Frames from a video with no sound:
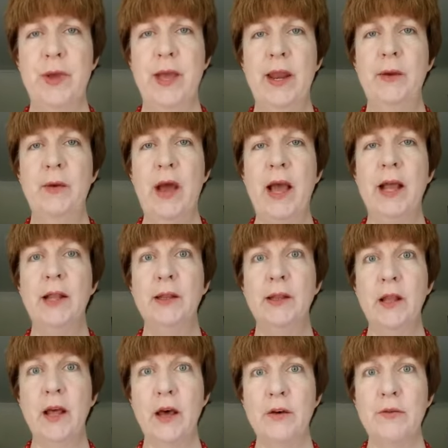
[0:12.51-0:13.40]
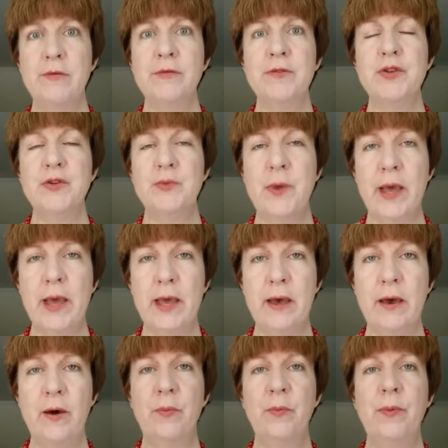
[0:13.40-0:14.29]
And I love to
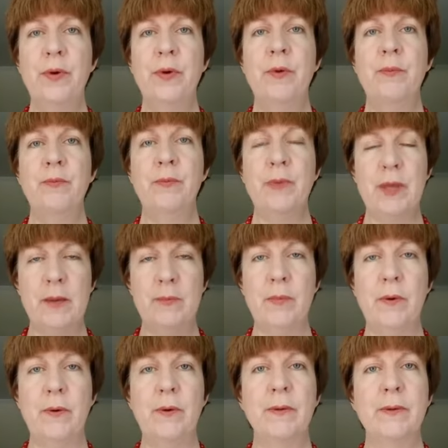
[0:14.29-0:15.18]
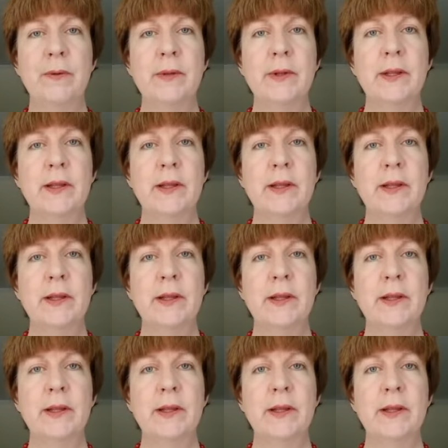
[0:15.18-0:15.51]
help people